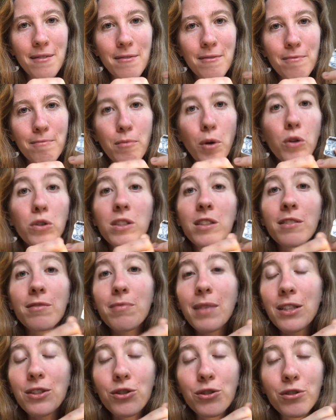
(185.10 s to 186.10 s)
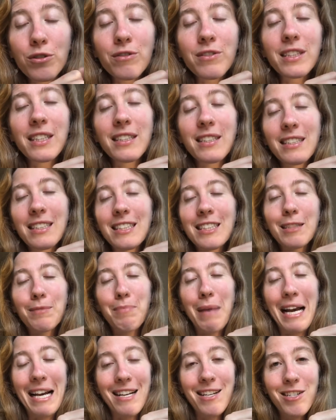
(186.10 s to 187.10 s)
Most of my jewelry is
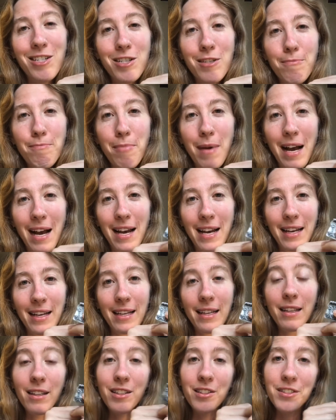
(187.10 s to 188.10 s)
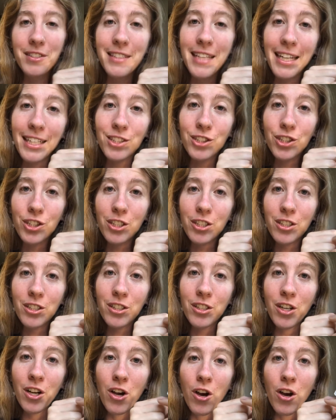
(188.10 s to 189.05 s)
inspired by either nature